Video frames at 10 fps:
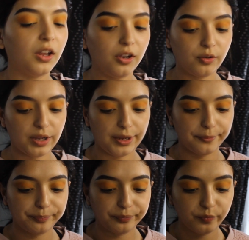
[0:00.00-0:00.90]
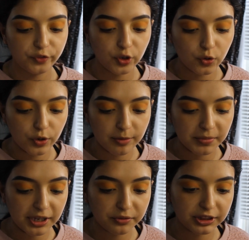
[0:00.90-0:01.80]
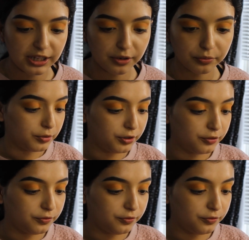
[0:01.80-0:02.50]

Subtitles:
Okay, so going back with that real